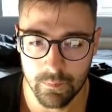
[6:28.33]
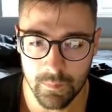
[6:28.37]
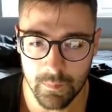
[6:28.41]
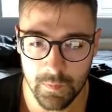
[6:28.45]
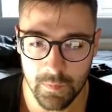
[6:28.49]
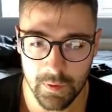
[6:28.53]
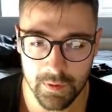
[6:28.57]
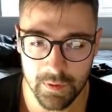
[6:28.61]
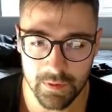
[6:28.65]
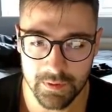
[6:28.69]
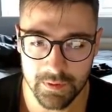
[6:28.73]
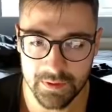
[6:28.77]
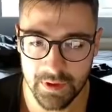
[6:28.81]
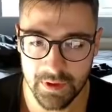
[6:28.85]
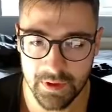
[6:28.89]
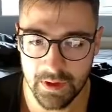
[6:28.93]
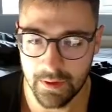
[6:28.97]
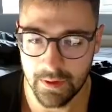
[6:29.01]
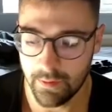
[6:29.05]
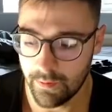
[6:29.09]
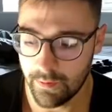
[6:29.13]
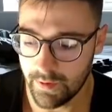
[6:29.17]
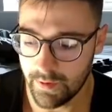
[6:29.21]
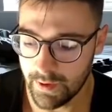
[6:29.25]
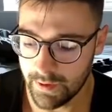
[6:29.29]
You can tell
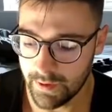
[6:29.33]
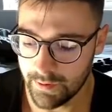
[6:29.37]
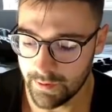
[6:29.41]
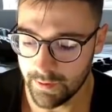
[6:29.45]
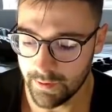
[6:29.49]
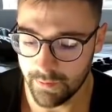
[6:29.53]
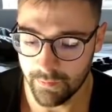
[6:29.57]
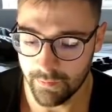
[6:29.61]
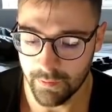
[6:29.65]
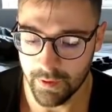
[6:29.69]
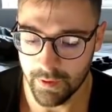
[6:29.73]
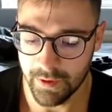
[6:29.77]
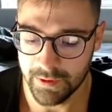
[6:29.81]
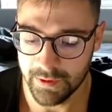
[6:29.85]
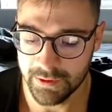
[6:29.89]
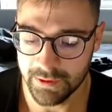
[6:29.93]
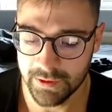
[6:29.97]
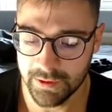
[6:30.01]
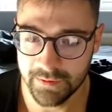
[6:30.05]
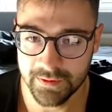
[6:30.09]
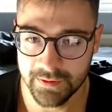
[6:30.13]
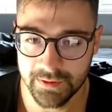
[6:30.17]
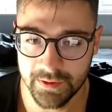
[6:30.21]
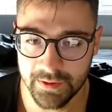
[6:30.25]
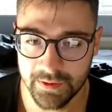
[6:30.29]
that I don't write
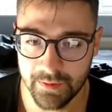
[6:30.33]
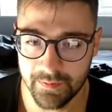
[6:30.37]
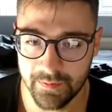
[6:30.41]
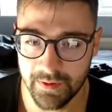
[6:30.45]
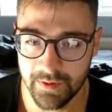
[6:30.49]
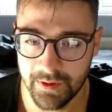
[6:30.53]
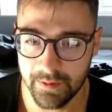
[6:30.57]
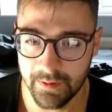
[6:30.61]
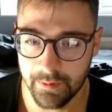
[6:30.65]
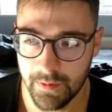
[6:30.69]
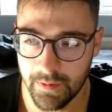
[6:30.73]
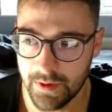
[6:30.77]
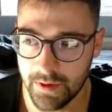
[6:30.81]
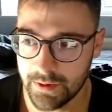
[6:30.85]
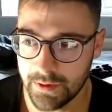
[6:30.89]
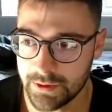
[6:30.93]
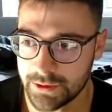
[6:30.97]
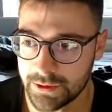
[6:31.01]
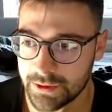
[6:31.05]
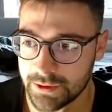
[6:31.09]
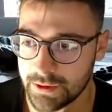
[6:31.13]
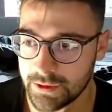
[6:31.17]
JavaScript very much.